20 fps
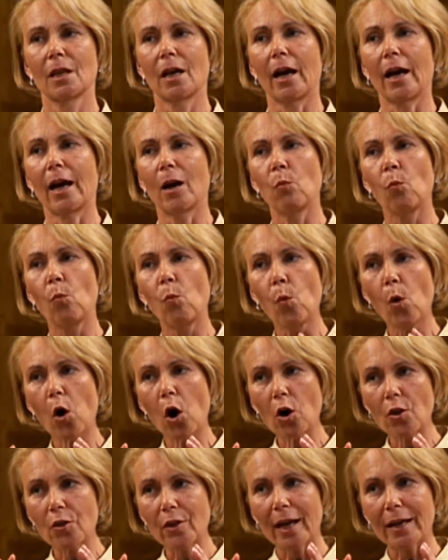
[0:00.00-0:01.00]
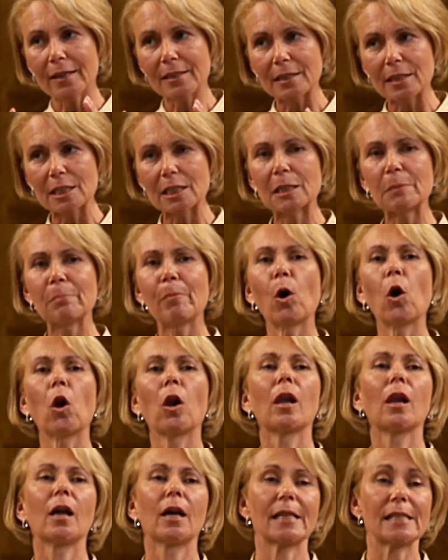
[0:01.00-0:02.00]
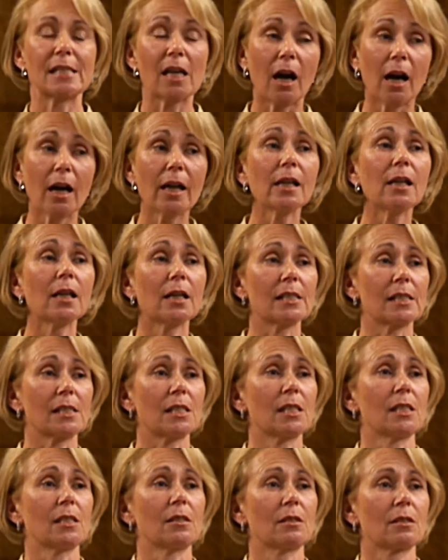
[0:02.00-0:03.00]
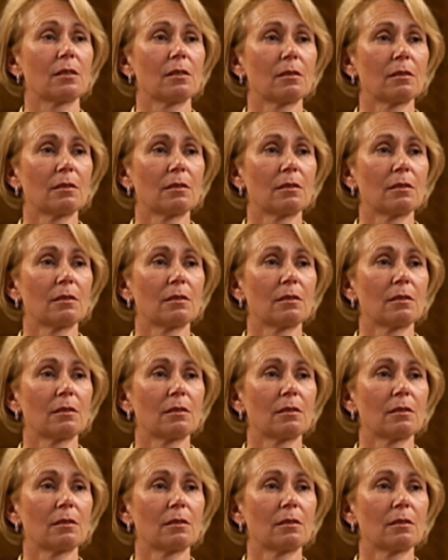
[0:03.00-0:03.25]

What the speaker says: And what that spotlight highlighted